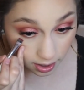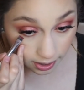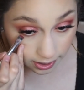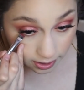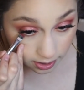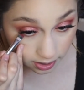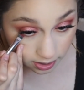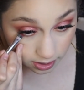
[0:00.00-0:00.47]

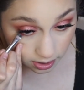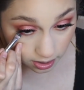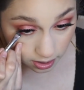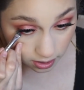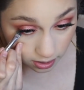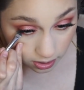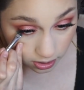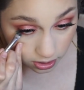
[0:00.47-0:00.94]
and
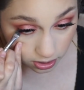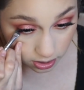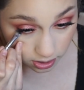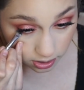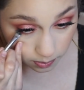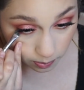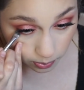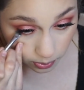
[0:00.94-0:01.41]

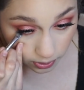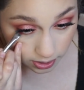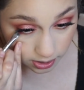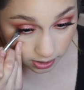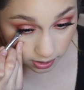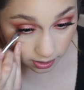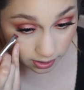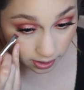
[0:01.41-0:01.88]
just
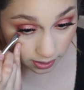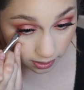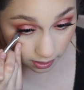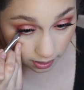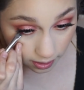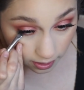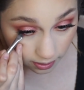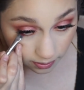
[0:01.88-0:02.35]
press her in
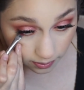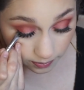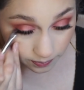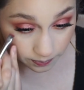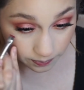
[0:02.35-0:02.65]
there.